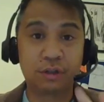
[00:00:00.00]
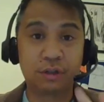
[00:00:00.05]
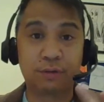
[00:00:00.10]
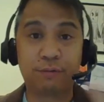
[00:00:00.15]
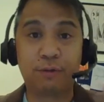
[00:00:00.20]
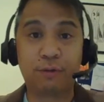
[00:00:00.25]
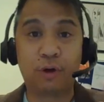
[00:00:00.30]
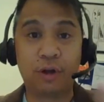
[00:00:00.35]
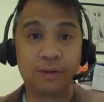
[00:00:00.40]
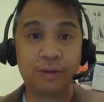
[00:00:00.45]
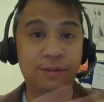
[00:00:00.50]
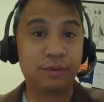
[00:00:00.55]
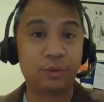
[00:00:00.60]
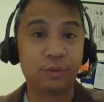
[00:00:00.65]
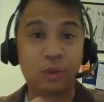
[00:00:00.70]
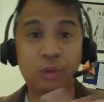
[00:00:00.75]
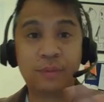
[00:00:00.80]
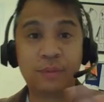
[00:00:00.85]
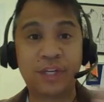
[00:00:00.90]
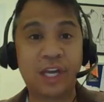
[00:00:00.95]
the fall of the
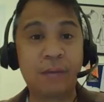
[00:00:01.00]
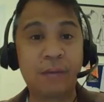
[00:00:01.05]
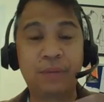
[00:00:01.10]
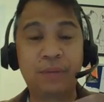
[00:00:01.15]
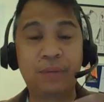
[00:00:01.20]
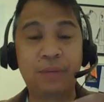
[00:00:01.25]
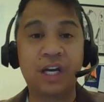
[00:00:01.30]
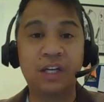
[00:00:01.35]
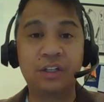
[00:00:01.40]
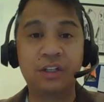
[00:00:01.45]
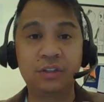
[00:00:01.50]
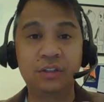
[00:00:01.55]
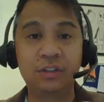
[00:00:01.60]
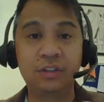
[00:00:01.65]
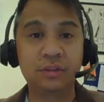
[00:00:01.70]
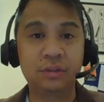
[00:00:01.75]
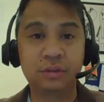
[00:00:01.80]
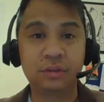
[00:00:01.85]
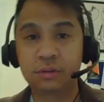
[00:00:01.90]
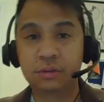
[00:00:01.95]
Roman
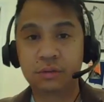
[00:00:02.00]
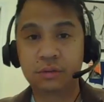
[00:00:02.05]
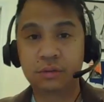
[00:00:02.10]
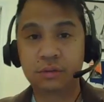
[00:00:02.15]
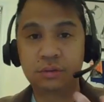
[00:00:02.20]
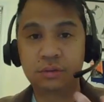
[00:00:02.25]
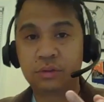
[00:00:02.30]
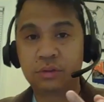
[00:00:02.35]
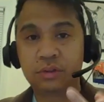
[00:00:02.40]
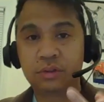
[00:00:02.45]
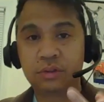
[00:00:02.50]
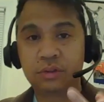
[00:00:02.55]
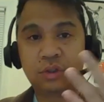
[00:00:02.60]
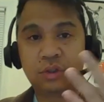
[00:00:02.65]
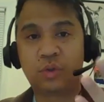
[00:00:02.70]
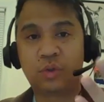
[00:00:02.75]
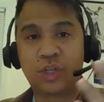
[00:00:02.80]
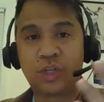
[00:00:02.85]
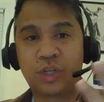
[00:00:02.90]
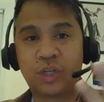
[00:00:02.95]
Empire,
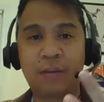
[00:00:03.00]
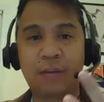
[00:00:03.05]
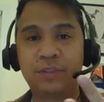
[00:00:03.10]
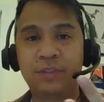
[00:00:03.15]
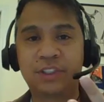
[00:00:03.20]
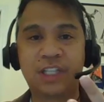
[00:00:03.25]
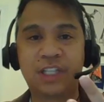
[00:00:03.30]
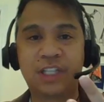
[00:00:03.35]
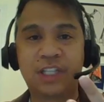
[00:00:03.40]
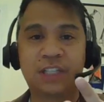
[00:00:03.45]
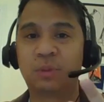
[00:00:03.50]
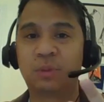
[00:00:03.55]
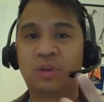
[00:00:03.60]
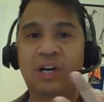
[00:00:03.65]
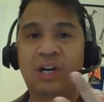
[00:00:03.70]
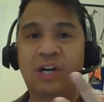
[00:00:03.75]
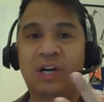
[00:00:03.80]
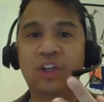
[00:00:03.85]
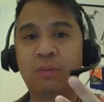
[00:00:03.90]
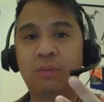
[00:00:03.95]
what happens to
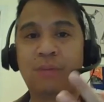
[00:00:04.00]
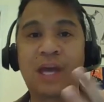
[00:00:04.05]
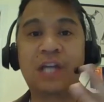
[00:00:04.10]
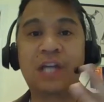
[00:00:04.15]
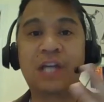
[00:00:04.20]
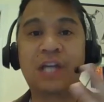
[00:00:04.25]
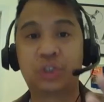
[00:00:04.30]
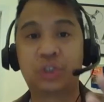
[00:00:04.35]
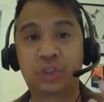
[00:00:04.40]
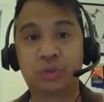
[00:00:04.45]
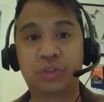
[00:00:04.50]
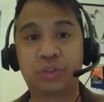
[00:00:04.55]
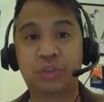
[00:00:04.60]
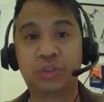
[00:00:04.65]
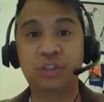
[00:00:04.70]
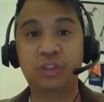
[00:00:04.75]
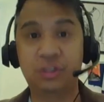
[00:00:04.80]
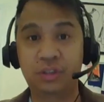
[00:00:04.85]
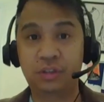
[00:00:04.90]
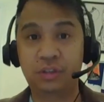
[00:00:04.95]
Esmeralda on Mango
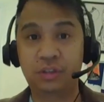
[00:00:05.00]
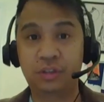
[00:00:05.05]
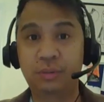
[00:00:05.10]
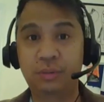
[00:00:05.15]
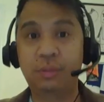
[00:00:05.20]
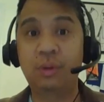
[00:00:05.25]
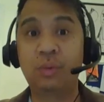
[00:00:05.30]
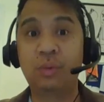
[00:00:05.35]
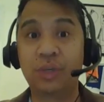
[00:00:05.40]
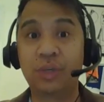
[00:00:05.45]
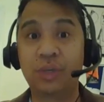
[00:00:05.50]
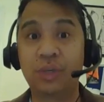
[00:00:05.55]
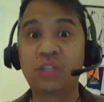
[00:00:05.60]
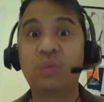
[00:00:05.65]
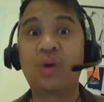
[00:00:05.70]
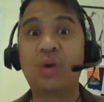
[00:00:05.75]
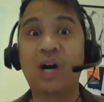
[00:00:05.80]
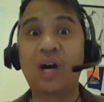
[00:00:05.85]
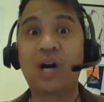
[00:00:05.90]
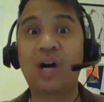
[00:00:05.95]
Street. But once
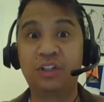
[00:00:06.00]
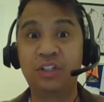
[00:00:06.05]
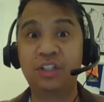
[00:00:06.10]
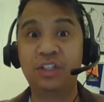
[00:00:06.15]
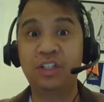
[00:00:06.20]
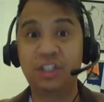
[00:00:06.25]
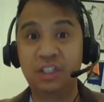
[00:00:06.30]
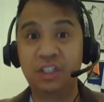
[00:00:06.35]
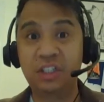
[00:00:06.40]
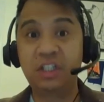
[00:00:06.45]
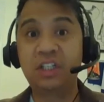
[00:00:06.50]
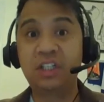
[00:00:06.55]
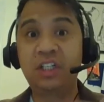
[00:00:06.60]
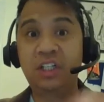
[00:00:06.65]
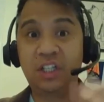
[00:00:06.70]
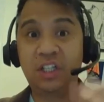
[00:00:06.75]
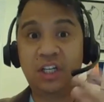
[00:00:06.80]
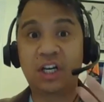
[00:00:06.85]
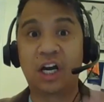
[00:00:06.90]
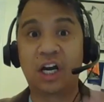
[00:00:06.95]
in a while,
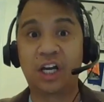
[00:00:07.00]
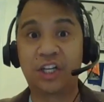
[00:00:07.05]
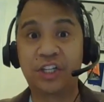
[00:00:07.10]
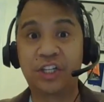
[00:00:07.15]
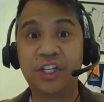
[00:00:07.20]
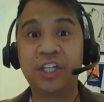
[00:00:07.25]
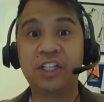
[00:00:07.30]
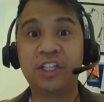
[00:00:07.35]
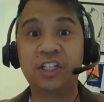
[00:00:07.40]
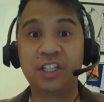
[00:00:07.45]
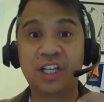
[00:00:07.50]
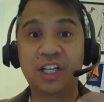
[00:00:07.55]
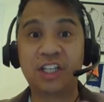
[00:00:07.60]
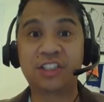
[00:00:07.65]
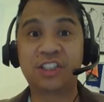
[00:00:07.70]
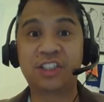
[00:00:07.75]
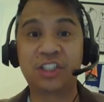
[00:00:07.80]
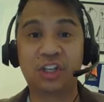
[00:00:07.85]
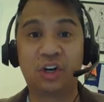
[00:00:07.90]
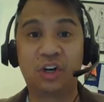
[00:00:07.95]
I think a
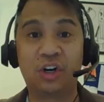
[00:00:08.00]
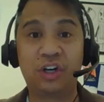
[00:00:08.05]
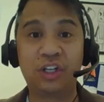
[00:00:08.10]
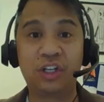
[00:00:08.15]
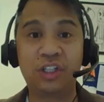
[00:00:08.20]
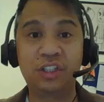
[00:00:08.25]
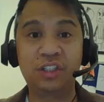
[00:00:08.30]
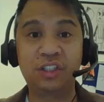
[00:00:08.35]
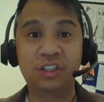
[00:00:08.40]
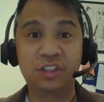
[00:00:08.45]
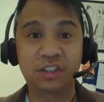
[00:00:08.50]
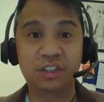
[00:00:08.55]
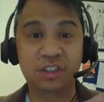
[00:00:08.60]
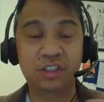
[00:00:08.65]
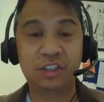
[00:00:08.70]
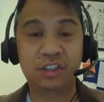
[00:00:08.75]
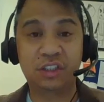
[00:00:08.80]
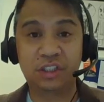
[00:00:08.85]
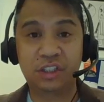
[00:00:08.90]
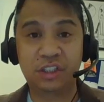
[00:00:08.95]
lesson on
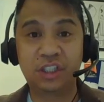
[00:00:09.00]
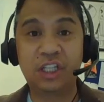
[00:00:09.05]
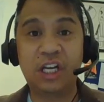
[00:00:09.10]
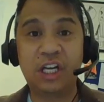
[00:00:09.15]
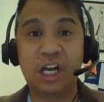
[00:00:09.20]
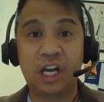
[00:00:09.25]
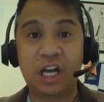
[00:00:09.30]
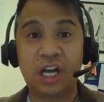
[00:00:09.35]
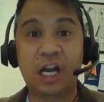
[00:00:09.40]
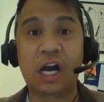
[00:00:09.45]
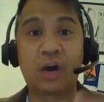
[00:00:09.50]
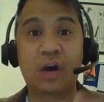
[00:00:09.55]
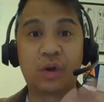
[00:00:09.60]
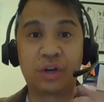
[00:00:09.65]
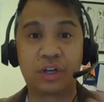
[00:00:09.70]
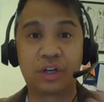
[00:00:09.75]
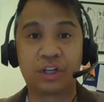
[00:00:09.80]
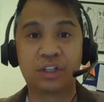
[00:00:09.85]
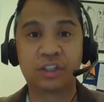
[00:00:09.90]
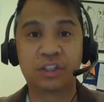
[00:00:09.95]

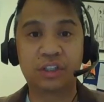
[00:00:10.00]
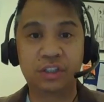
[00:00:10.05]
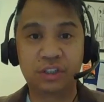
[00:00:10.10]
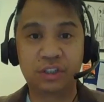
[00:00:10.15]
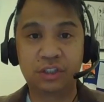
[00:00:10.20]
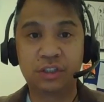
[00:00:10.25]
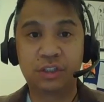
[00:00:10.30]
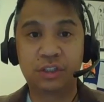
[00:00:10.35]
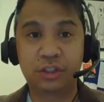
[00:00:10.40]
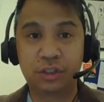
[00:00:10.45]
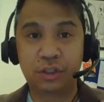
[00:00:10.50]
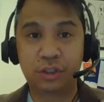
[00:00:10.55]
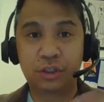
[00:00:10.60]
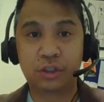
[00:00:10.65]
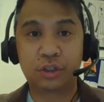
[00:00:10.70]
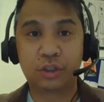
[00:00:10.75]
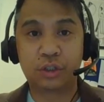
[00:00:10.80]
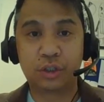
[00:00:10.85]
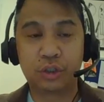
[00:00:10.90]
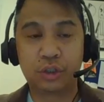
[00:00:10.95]
how to
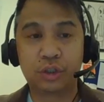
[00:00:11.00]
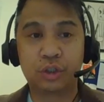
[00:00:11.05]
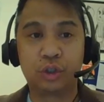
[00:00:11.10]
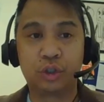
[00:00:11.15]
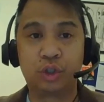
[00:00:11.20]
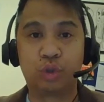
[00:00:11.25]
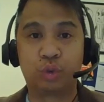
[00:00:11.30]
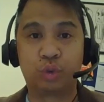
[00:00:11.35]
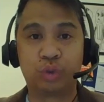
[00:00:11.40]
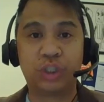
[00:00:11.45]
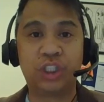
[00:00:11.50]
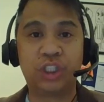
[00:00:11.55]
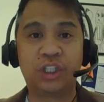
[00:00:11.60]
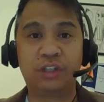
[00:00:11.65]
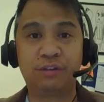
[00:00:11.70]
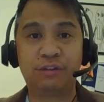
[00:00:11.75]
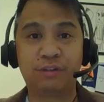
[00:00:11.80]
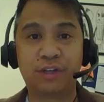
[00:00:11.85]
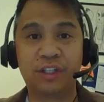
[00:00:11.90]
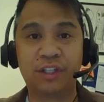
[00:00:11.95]

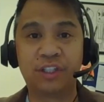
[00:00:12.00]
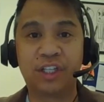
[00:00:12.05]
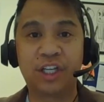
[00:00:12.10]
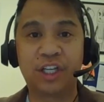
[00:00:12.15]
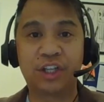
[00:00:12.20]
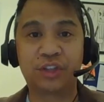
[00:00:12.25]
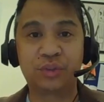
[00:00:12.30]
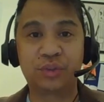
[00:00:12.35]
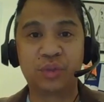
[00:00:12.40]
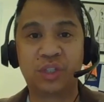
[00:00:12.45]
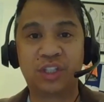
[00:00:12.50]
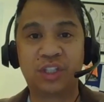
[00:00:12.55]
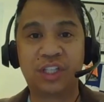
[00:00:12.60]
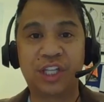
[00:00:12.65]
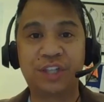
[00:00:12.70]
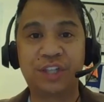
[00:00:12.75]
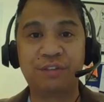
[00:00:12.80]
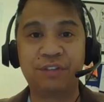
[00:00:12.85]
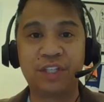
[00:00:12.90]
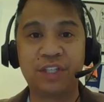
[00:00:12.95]
grieve and get through the
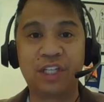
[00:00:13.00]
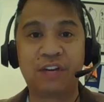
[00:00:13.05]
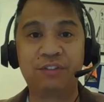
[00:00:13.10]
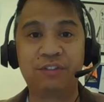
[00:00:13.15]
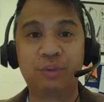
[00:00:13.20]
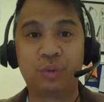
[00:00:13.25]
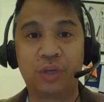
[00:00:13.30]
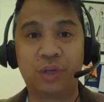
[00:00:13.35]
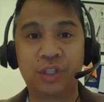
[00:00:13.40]
death of a loved